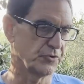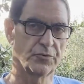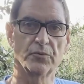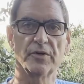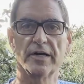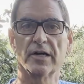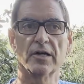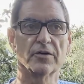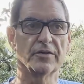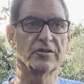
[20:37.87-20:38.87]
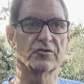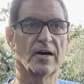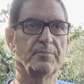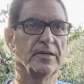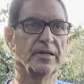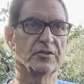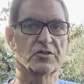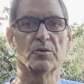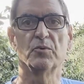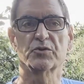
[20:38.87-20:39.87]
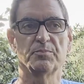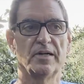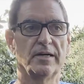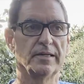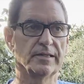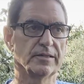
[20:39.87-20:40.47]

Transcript: through the air, they drop in and start multiplying.